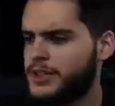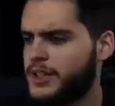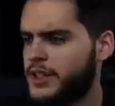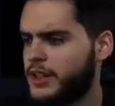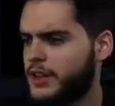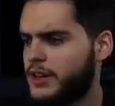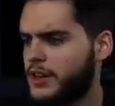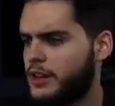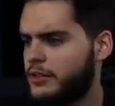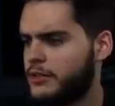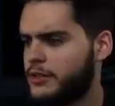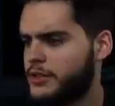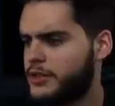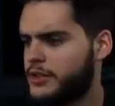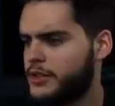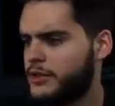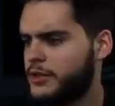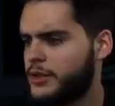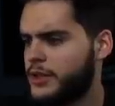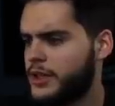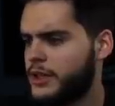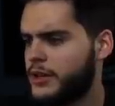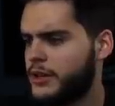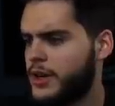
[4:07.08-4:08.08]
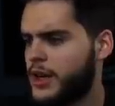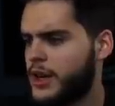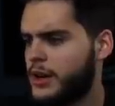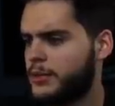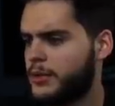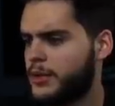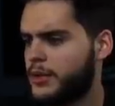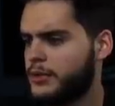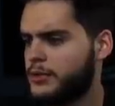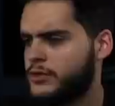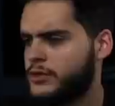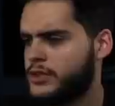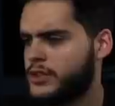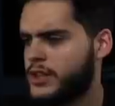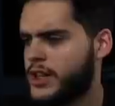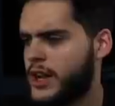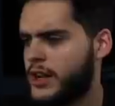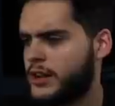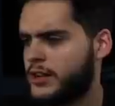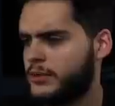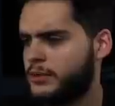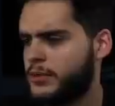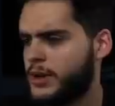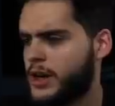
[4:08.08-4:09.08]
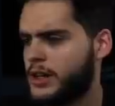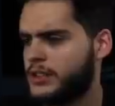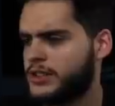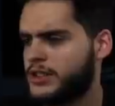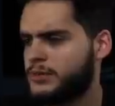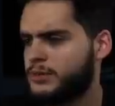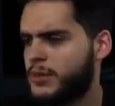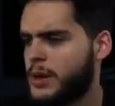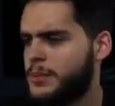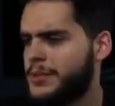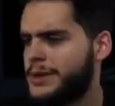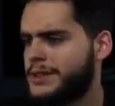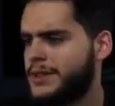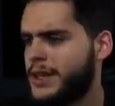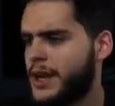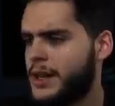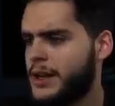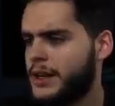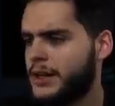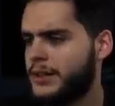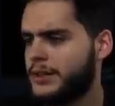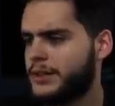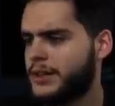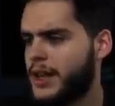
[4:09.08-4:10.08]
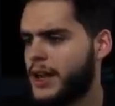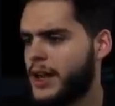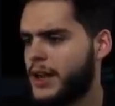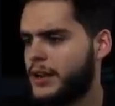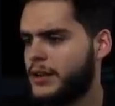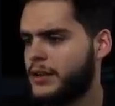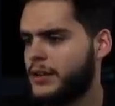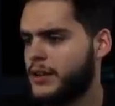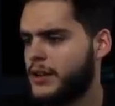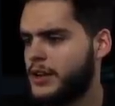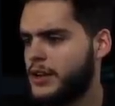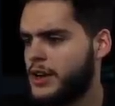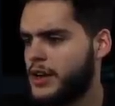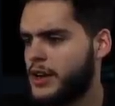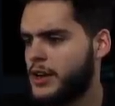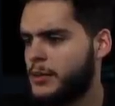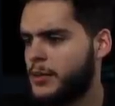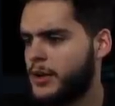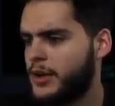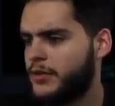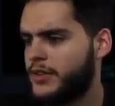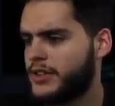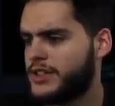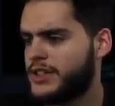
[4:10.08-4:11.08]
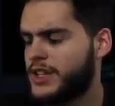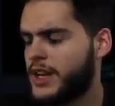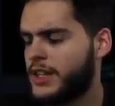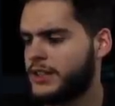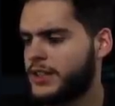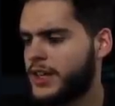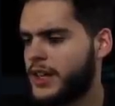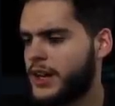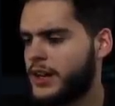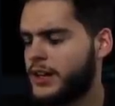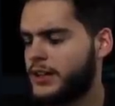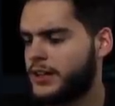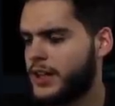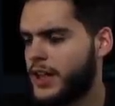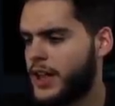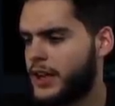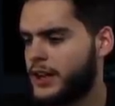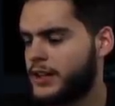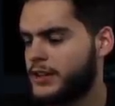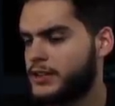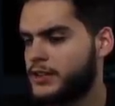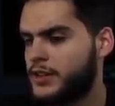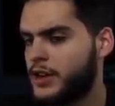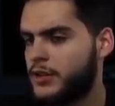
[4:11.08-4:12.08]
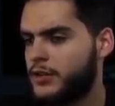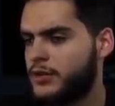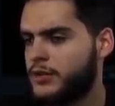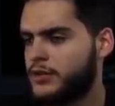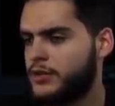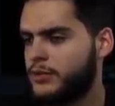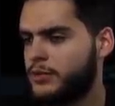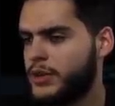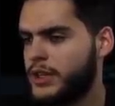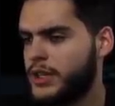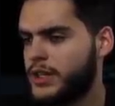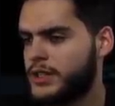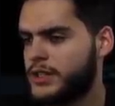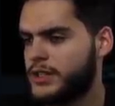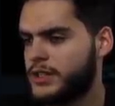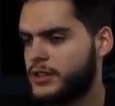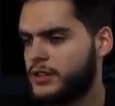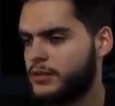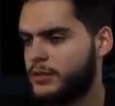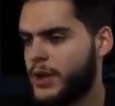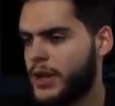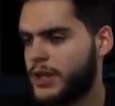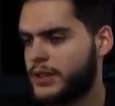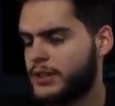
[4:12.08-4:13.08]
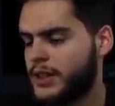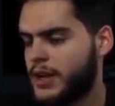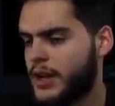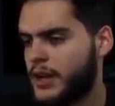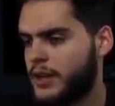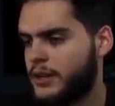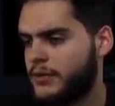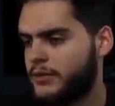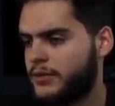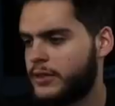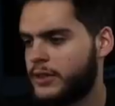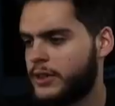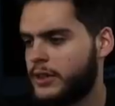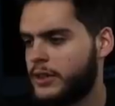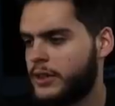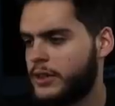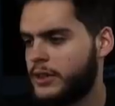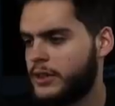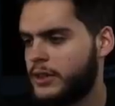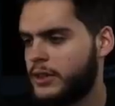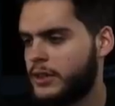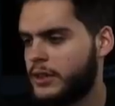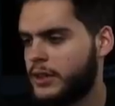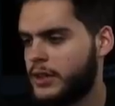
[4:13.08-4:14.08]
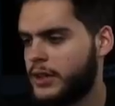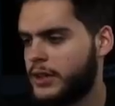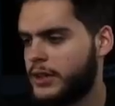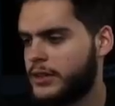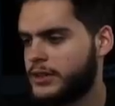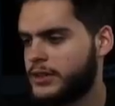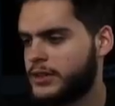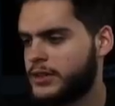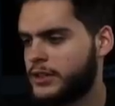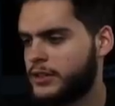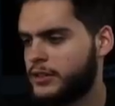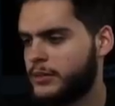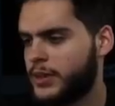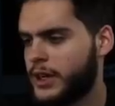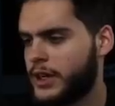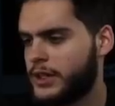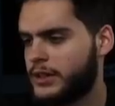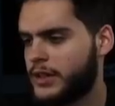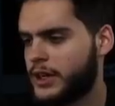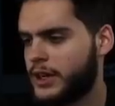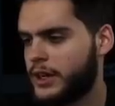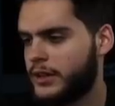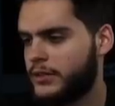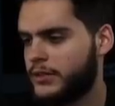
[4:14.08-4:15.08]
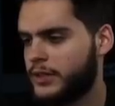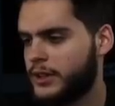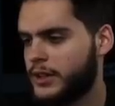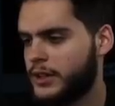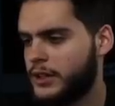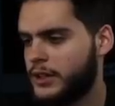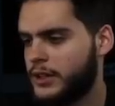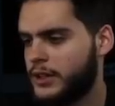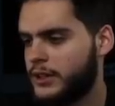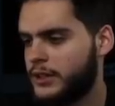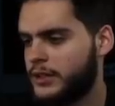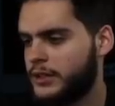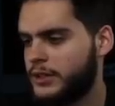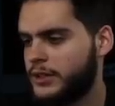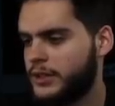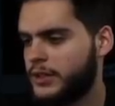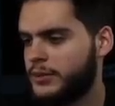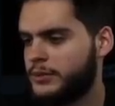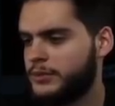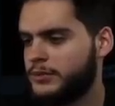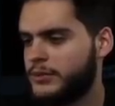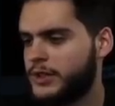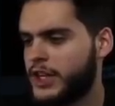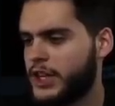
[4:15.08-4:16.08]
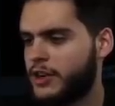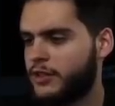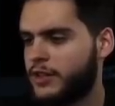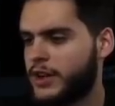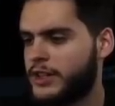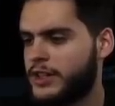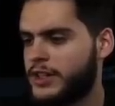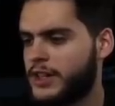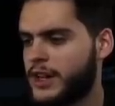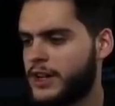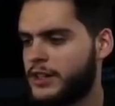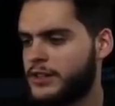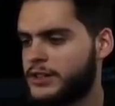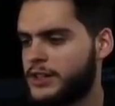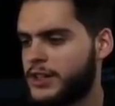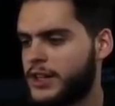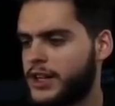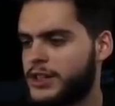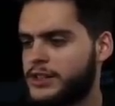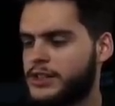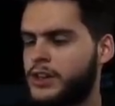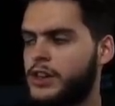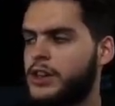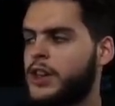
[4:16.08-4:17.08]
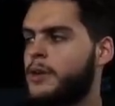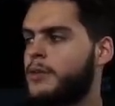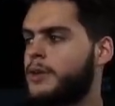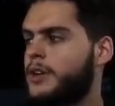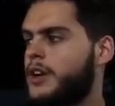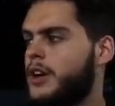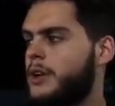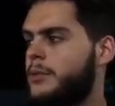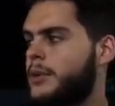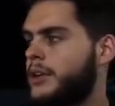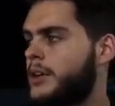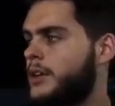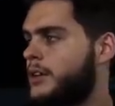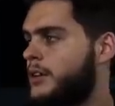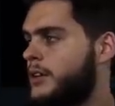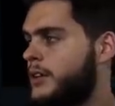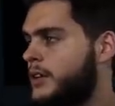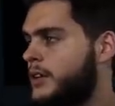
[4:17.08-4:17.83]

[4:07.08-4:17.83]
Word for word: gonna cover 2 here, and I'm going to stack the box. This might be tight end attack, but if it's not tight end attack, it's going to be a single back dive. It is a single back dive. Yep, take it right to the outside. I saw that one coming.